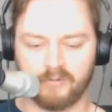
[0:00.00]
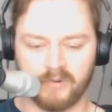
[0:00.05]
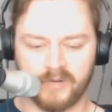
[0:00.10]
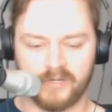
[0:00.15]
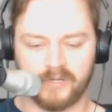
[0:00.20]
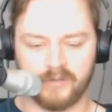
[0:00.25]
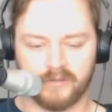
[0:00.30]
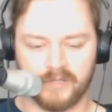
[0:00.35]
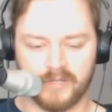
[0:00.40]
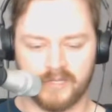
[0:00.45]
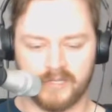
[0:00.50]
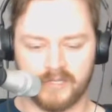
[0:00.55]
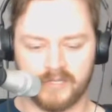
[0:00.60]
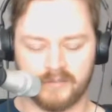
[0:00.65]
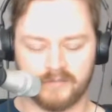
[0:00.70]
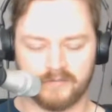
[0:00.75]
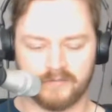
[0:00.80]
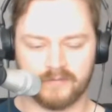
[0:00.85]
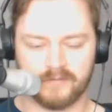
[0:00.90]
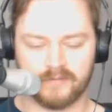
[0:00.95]
window that
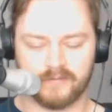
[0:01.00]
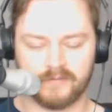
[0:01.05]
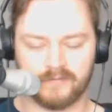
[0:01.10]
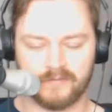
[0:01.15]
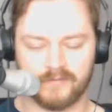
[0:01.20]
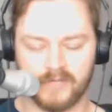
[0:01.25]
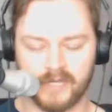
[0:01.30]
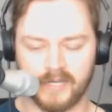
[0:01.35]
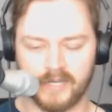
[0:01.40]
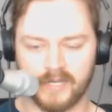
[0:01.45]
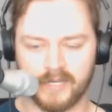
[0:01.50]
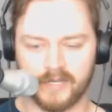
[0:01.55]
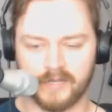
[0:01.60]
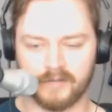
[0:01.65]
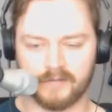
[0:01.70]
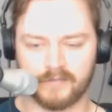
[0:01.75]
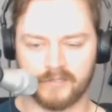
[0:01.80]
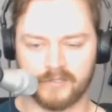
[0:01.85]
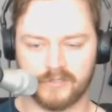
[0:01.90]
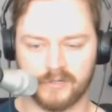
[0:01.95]
he
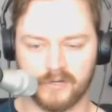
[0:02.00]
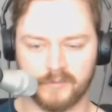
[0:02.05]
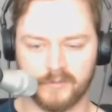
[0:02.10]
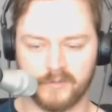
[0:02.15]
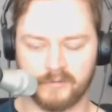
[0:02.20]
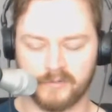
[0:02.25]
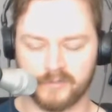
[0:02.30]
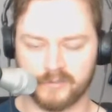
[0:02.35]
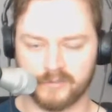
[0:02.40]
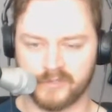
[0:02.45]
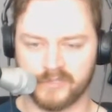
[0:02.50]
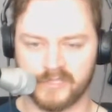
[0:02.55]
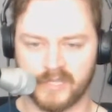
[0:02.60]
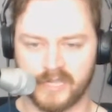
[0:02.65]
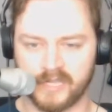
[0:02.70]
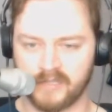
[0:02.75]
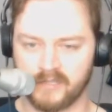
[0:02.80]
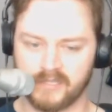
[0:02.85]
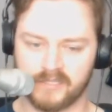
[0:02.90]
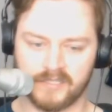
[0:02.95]
determined, which was
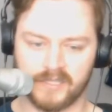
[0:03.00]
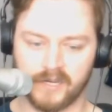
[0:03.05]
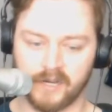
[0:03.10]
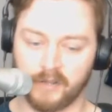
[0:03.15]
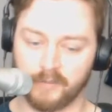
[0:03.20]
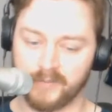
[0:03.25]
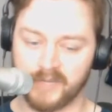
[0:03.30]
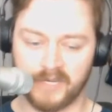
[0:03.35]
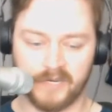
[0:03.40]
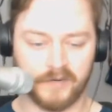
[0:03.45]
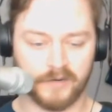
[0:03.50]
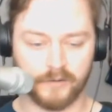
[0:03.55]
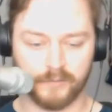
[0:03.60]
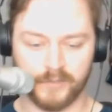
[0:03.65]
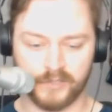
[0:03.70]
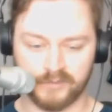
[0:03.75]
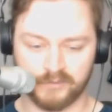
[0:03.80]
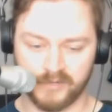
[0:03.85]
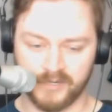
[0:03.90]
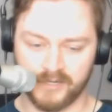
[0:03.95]
like, he said, I'll be here
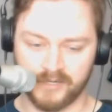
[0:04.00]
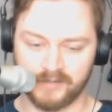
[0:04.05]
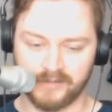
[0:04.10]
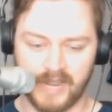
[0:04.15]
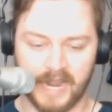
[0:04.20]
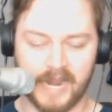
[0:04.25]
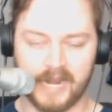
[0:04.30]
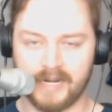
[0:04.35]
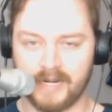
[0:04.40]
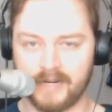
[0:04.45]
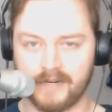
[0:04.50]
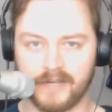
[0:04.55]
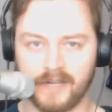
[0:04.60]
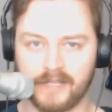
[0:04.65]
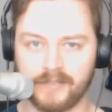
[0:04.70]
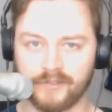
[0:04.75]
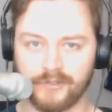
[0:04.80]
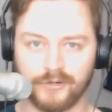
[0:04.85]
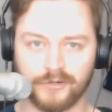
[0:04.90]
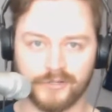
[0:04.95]
between 9 and
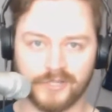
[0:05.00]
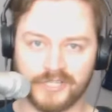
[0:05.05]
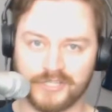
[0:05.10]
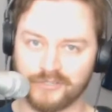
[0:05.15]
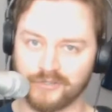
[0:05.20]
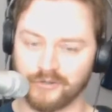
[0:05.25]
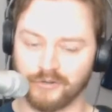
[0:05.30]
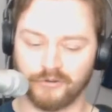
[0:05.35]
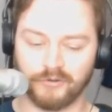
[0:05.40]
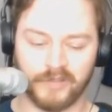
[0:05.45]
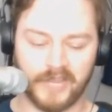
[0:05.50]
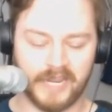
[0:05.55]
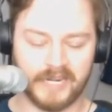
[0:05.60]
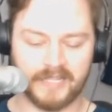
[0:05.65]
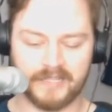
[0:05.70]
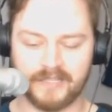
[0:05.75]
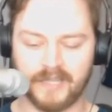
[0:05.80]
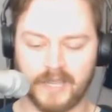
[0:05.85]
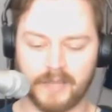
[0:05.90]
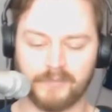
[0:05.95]
9:30. So
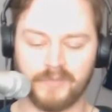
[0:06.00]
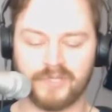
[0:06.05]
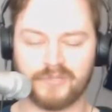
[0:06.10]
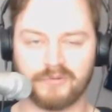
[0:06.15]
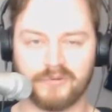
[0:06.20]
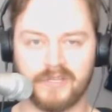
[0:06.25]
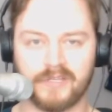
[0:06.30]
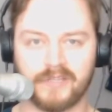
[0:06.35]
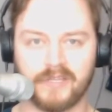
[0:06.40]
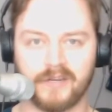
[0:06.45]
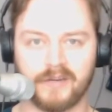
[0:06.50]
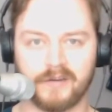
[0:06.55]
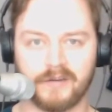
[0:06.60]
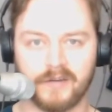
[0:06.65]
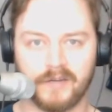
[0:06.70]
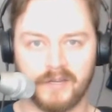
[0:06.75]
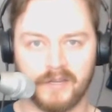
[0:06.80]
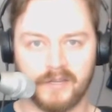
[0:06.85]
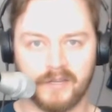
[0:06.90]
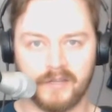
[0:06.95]
anytime between there,
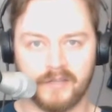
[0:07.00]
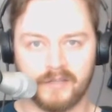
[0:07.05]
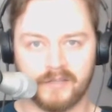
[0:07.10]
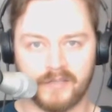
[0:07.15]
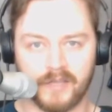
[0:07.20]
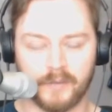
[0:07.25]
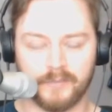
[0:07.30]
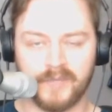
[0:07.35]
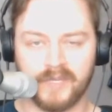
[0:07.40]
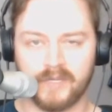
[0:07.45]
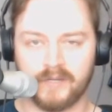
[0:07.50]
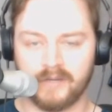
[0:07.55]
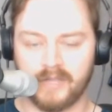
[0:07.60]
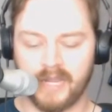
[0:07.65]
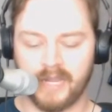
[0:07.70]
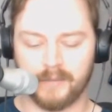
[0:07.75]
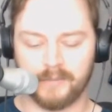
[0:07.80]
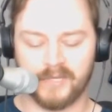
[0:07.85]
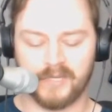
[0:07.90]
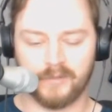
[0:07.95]
come in,
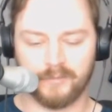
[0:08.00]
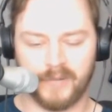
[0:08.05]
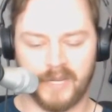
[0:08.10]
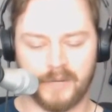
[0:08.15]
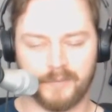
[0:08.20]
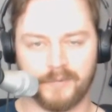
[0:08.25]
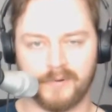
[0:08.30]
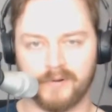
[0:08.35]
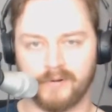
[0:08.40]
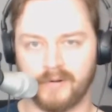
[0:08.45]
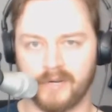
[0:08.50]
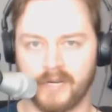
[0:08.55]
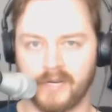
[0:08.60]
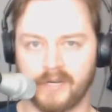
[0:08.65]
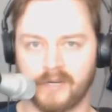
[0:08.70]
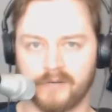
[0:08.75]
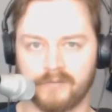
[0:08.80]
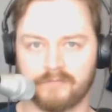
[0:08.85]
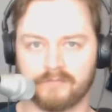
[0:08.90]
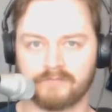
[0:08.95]
hand me your paper,
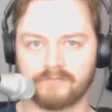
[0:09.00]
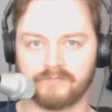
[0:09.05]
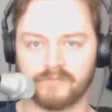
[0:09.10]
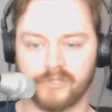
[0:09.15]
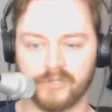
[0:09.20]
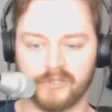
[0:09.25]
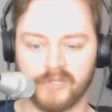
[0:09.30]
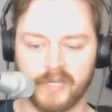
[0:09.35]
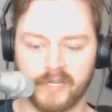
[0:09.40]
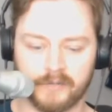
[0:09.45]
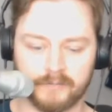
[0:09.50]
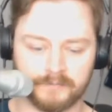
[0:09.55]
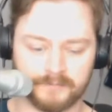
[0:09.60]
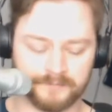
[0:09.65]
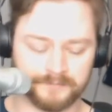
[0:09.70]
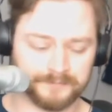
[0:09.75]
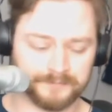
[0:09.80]
and you're done.